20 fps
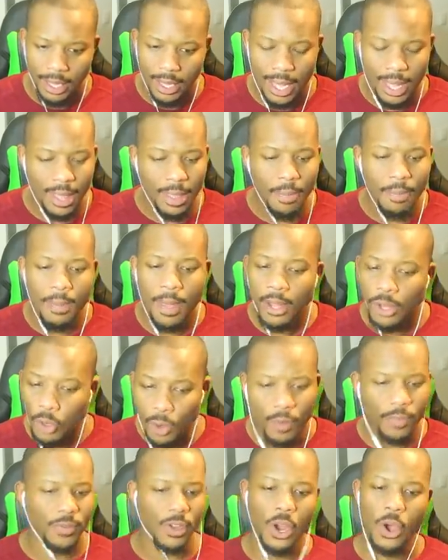In the middle
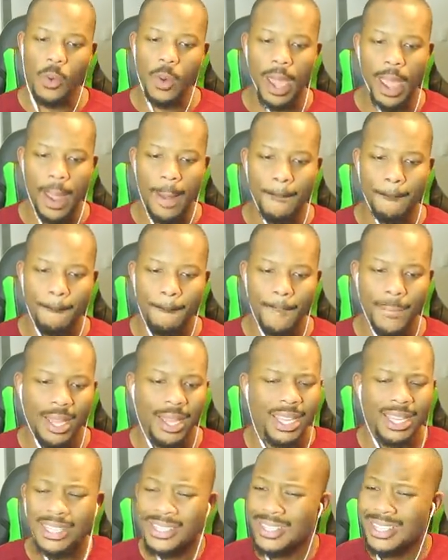of nowhere.
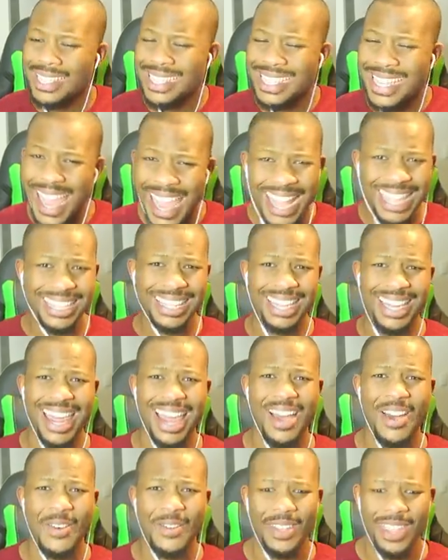Dance it
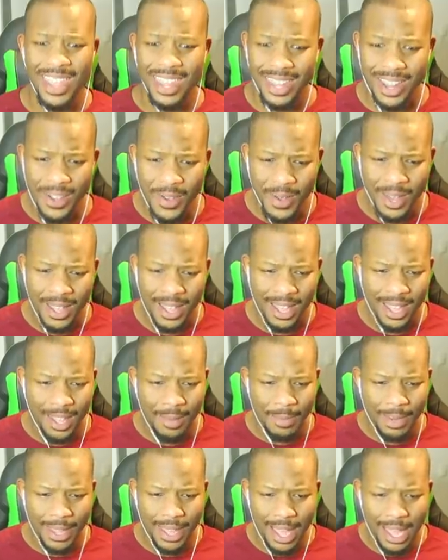out, you know?
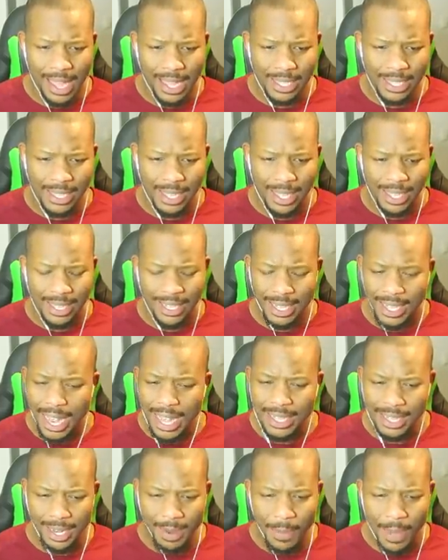Because
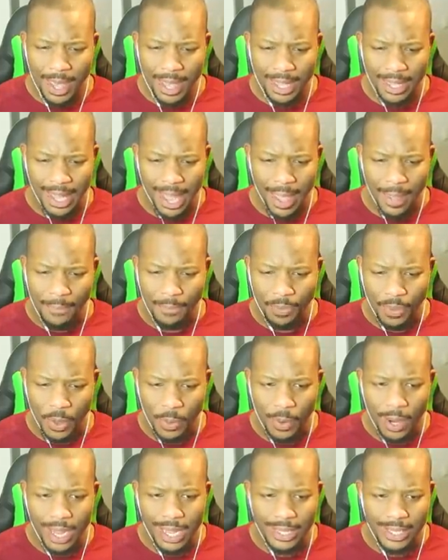today's gonna be a good day.
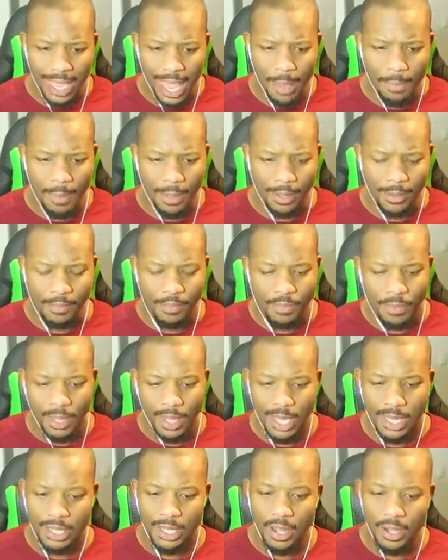We're escaping.
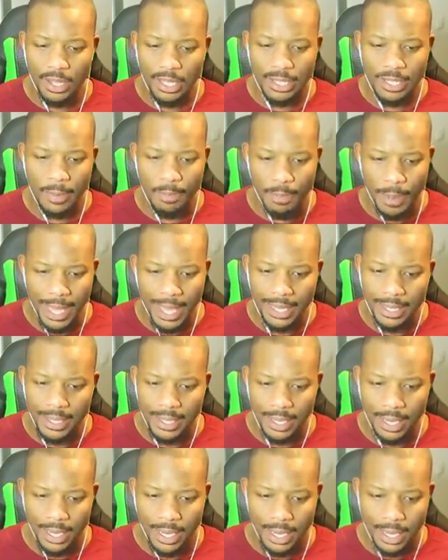As long as the
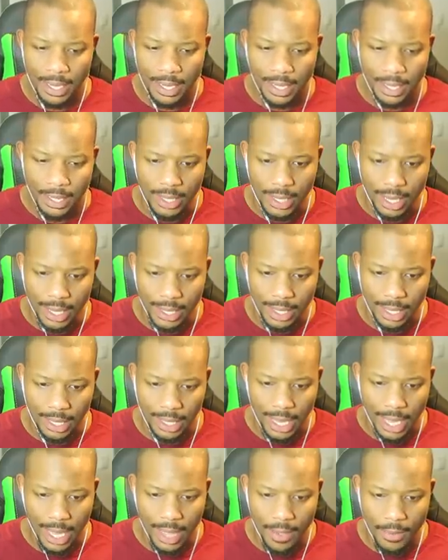beast doesn't
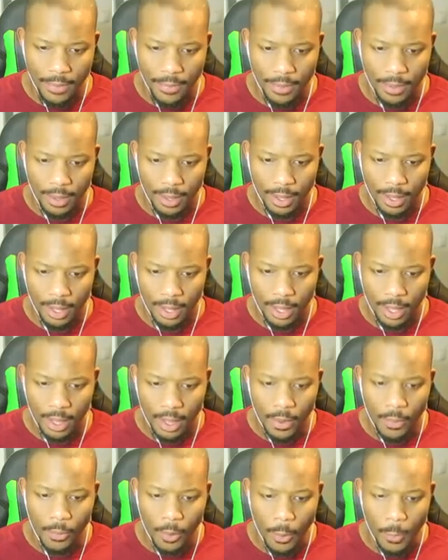leave,
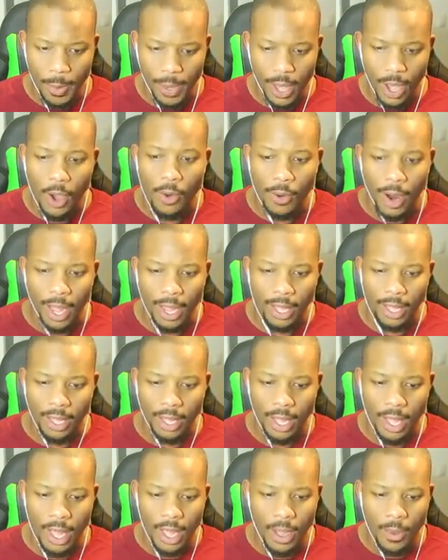we'll be all right.
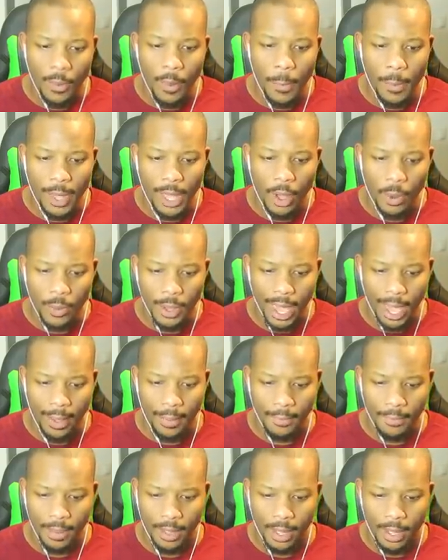We'll be okay.
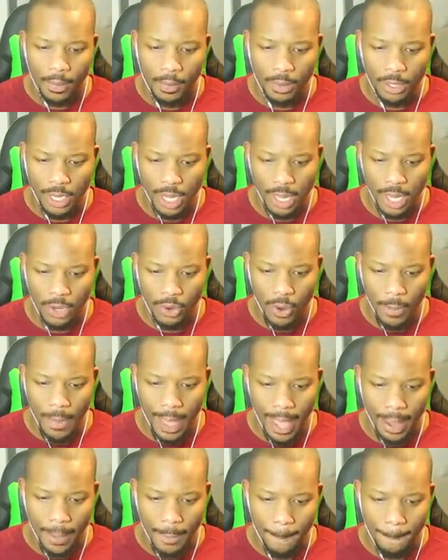We'll shut that door
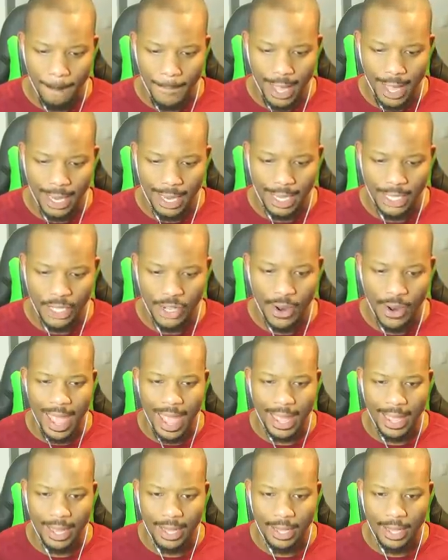back and let's
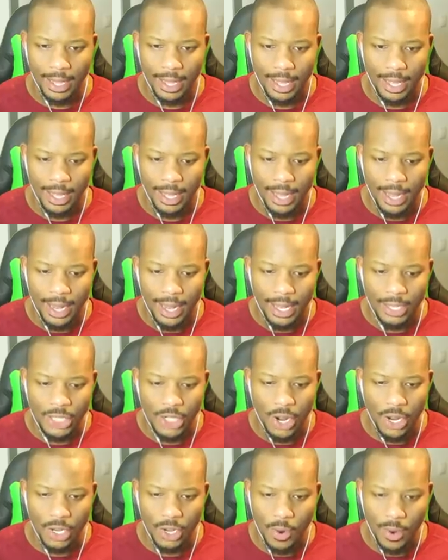hacking. Let's
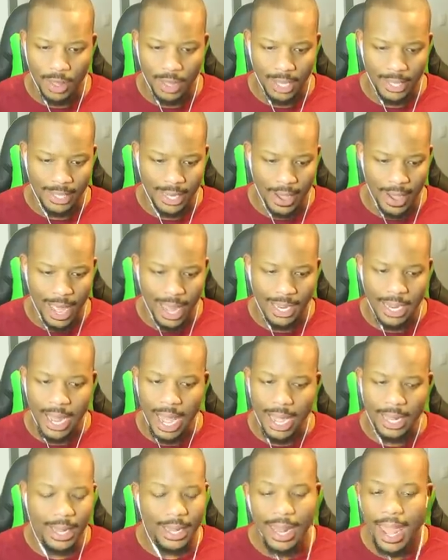start doing this. Now, I, di
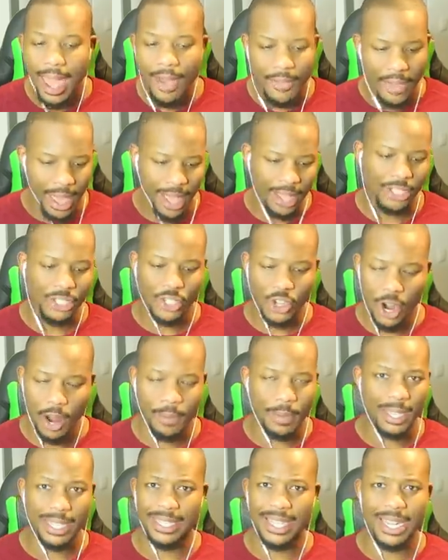I didn't have a head start
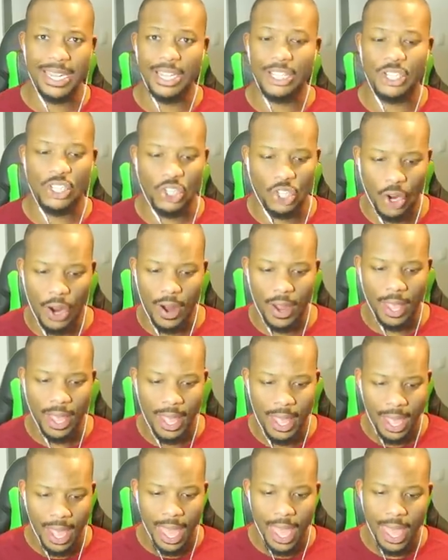because I didn't start
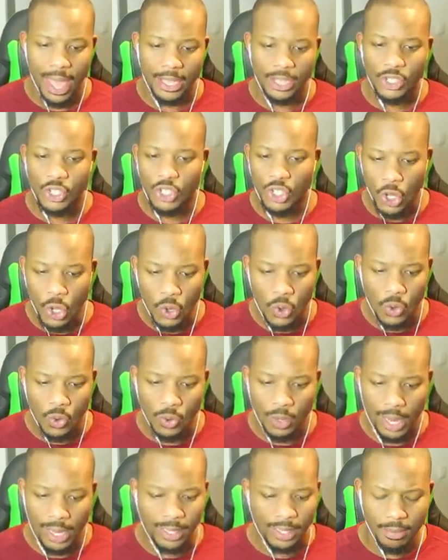as
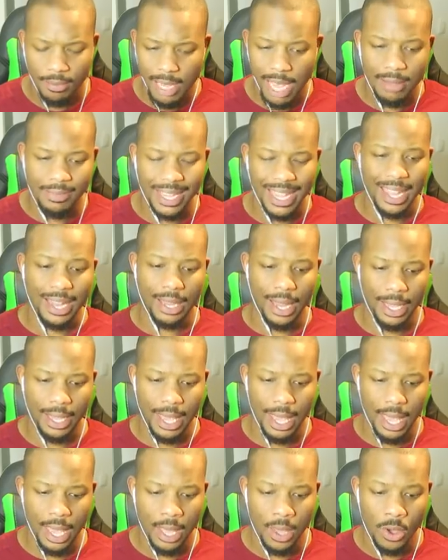soon. Like sometimes I get
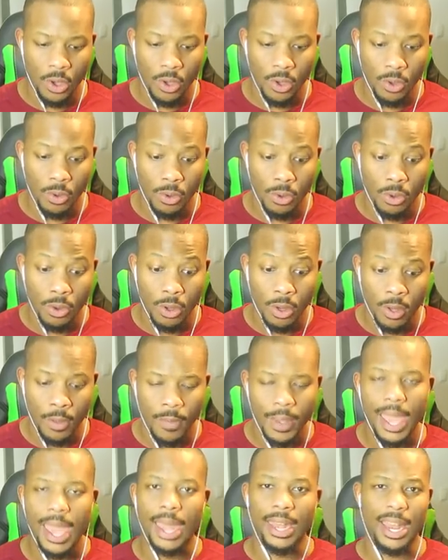lucky
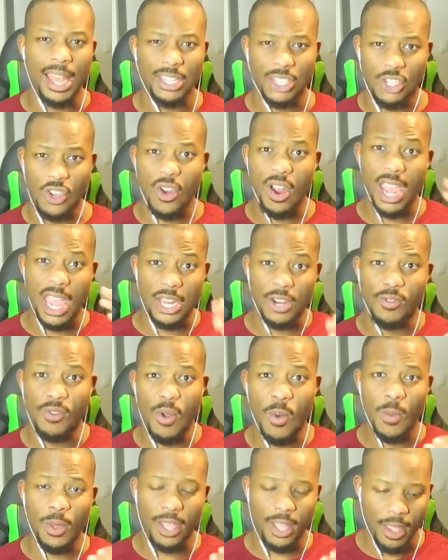and I start in a
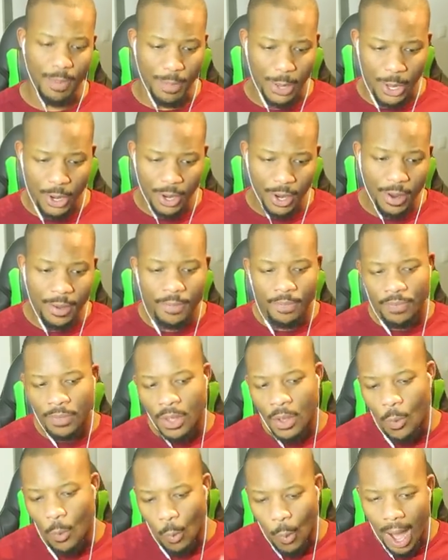room with a computer
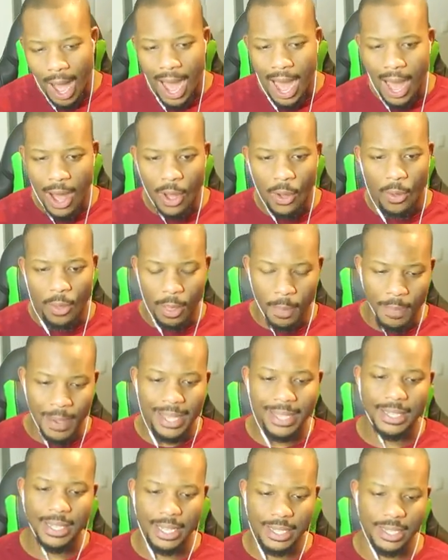while the
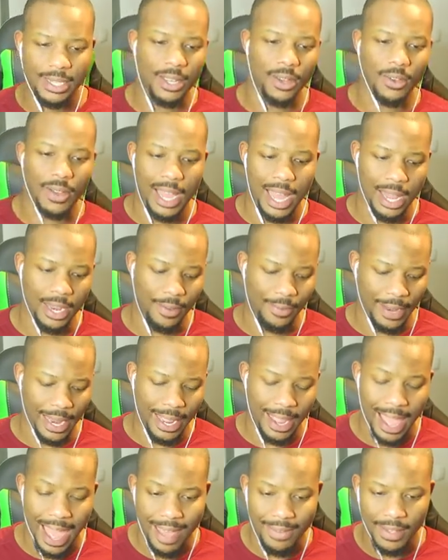beast is still kind of
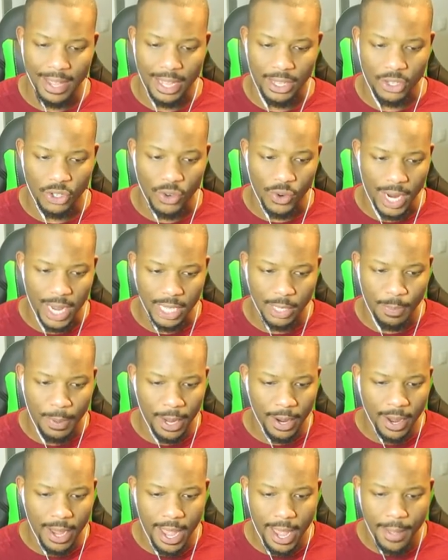like having its grace
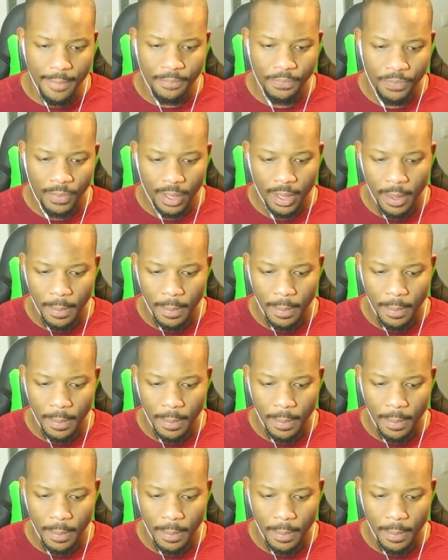period.